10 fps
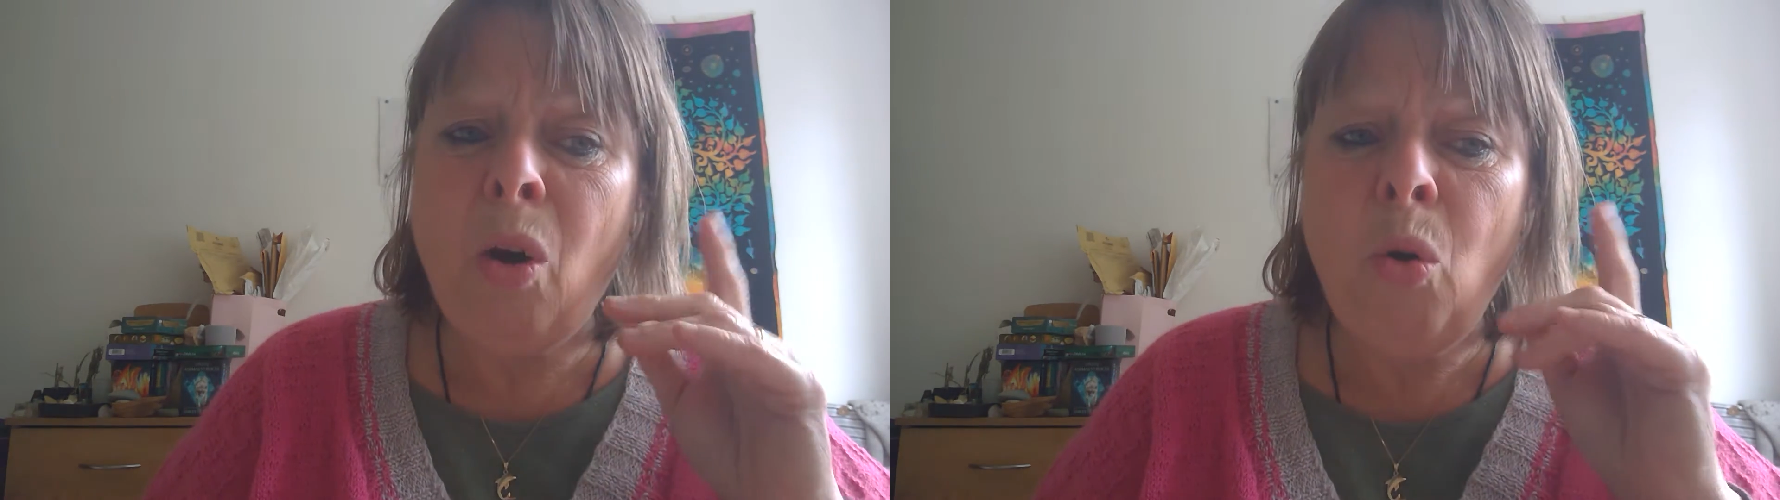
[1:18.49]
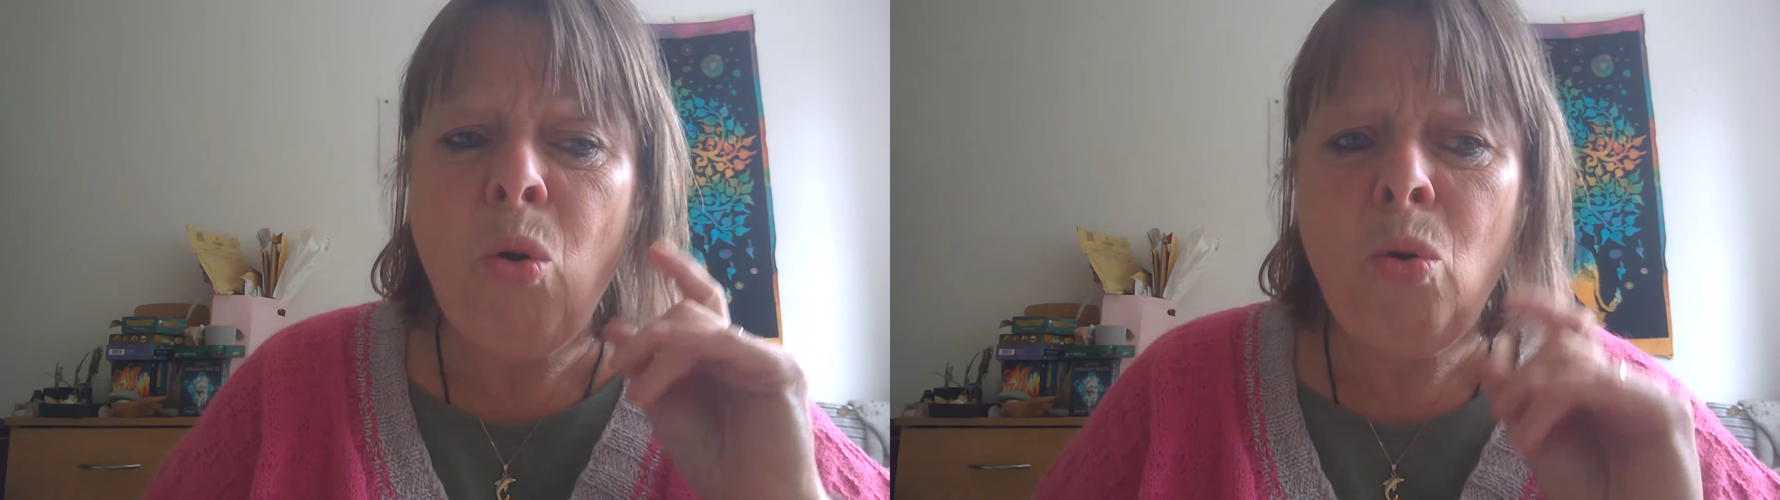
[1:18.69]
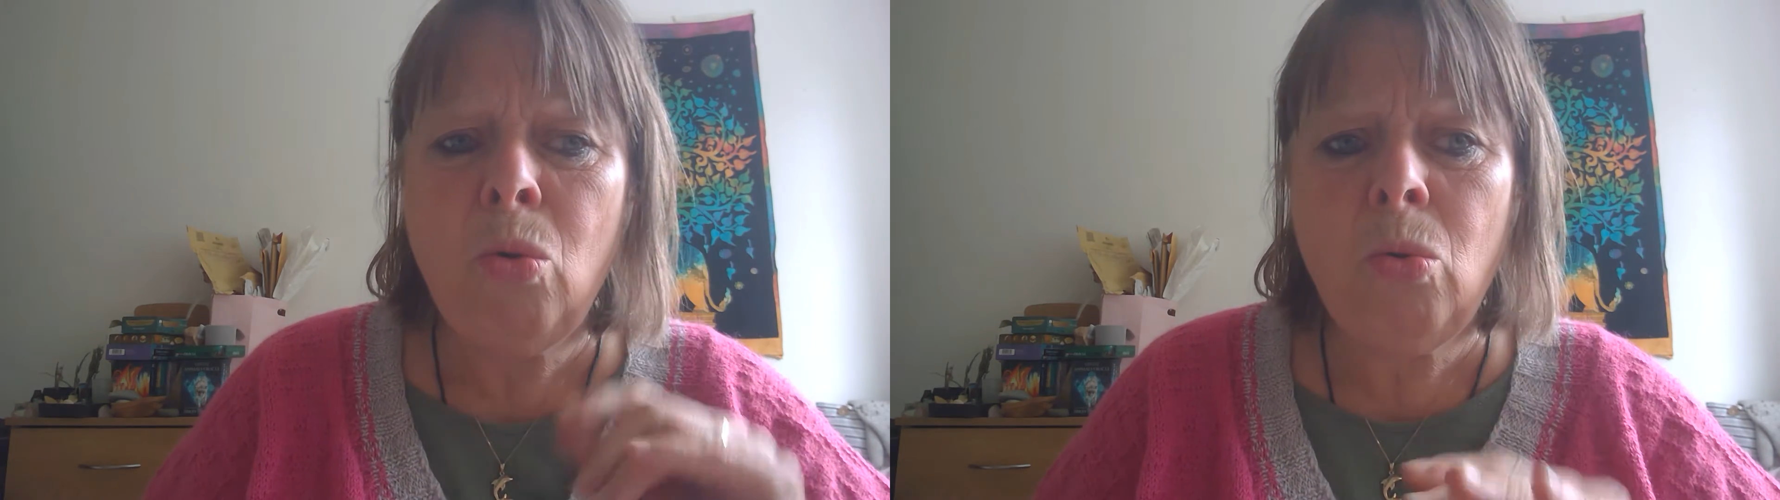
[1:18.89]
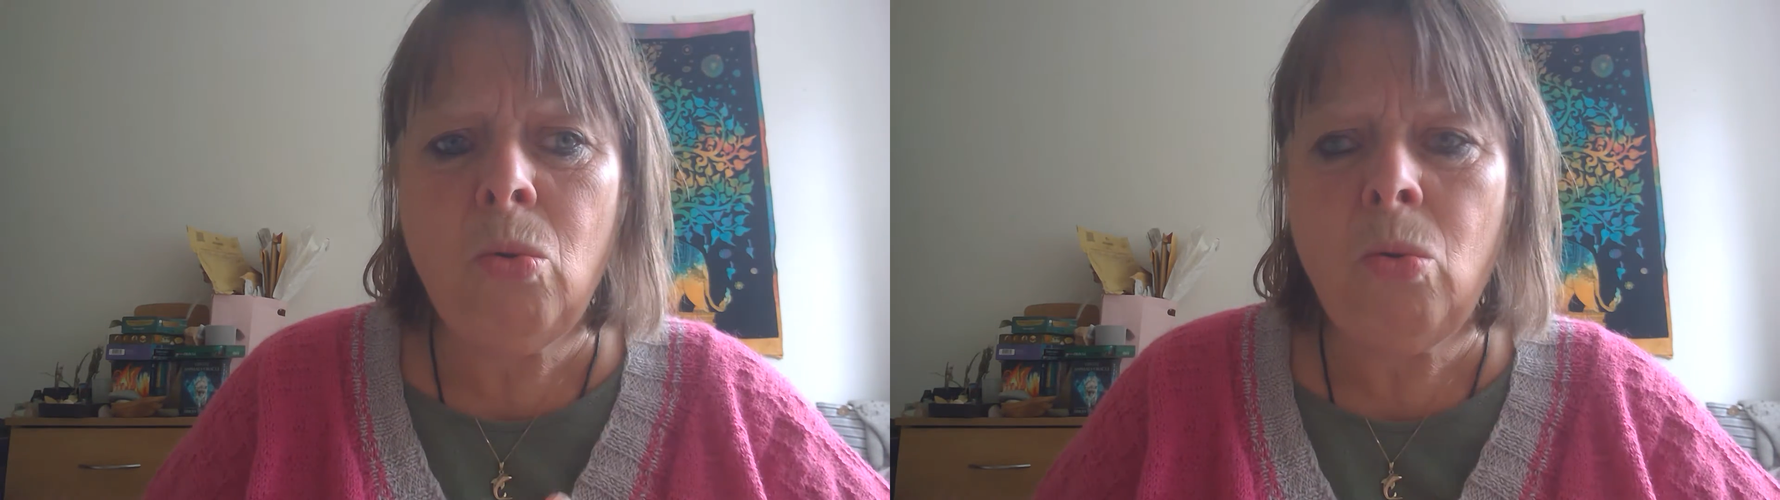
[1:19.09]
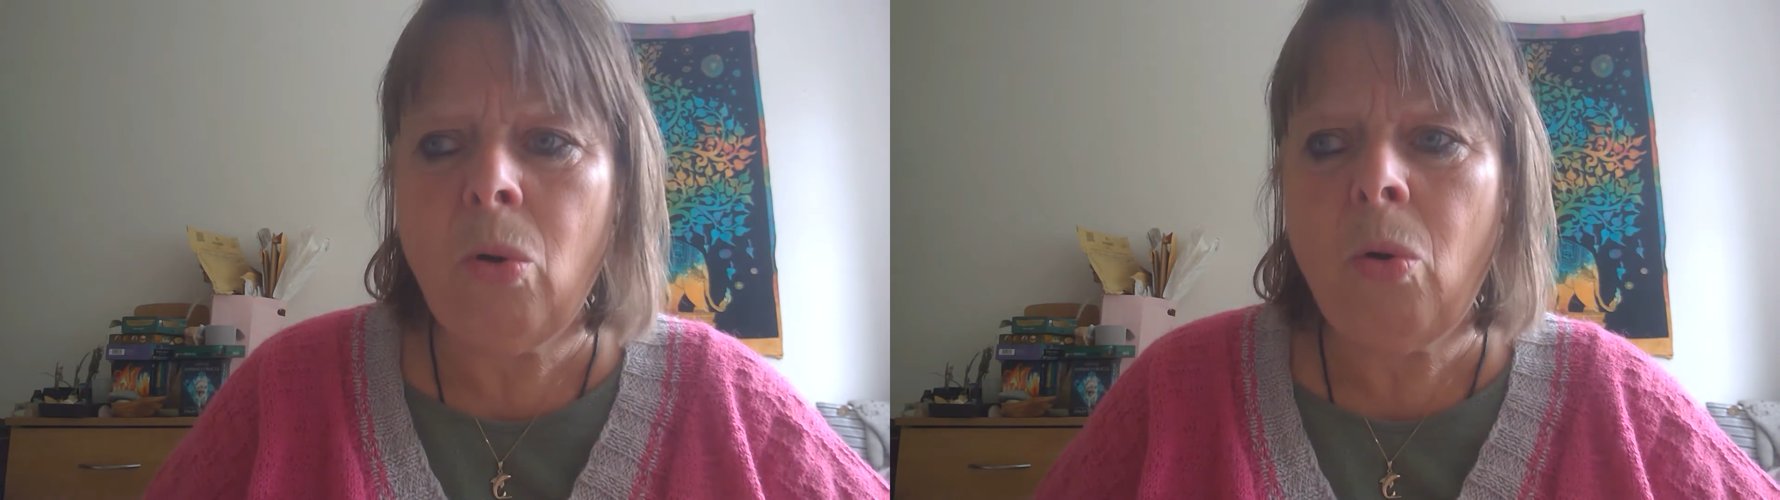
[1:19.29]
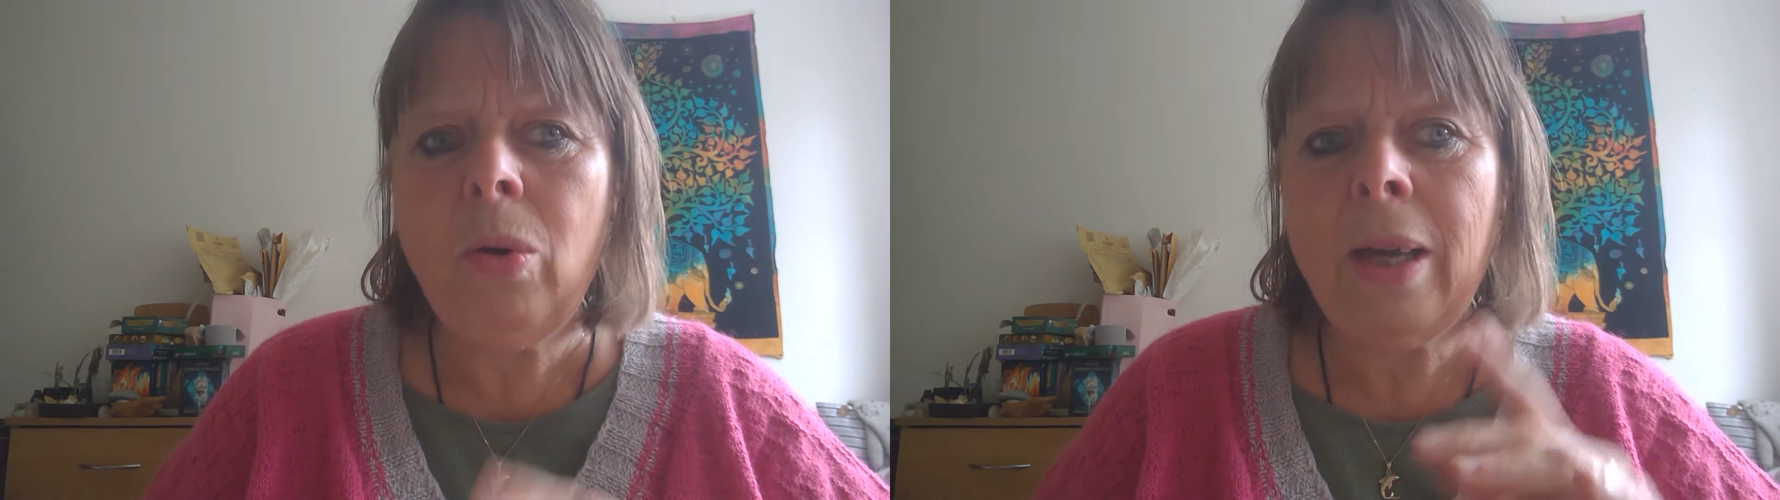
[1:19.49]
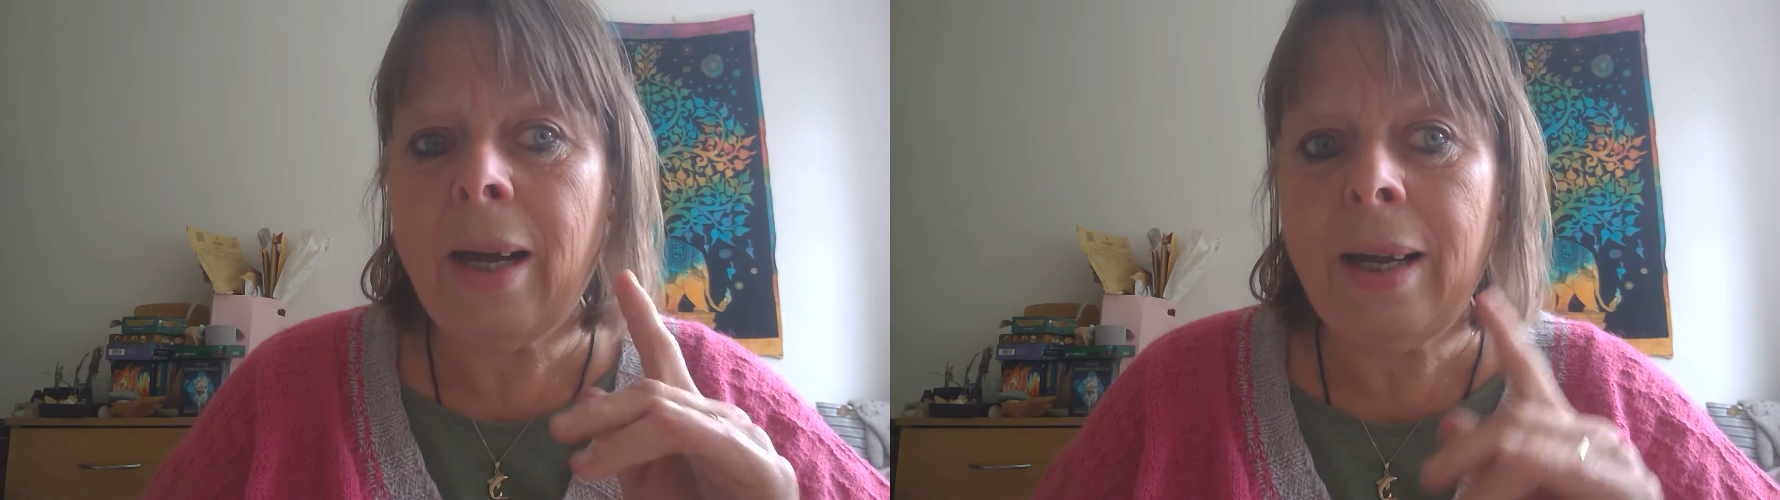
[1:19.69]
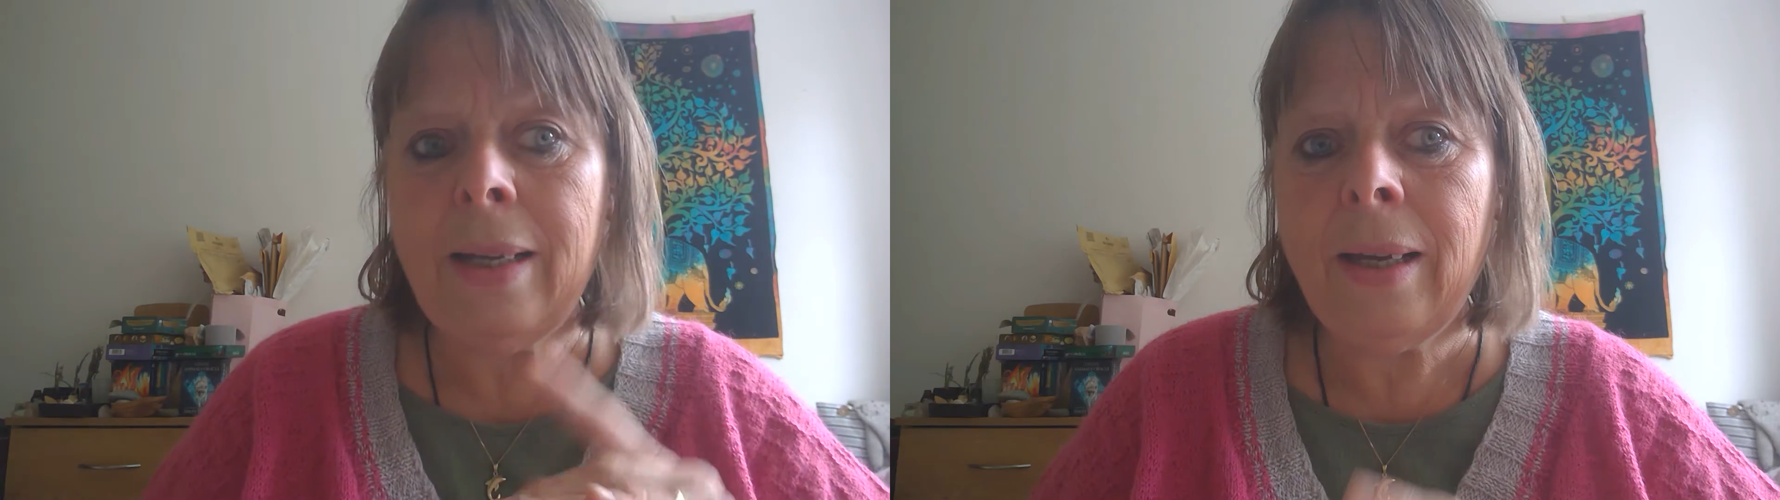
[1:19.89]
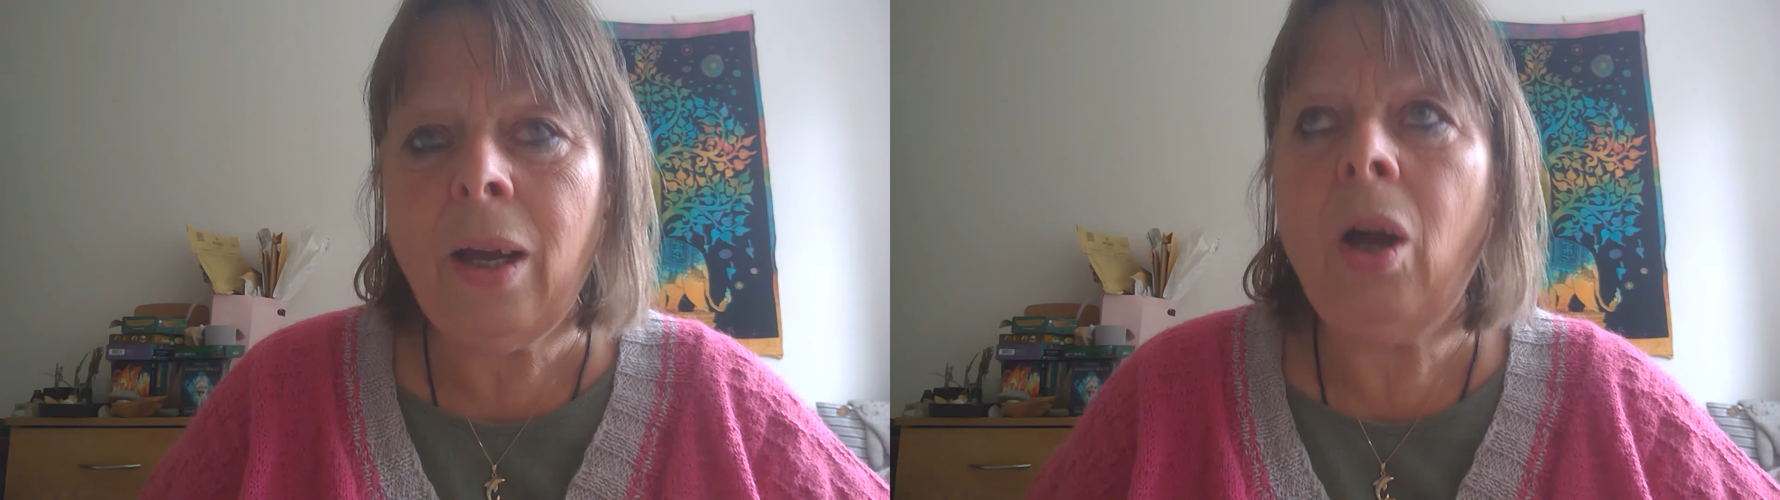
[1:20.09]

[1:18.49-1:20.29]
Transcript: oh oh yeah, I,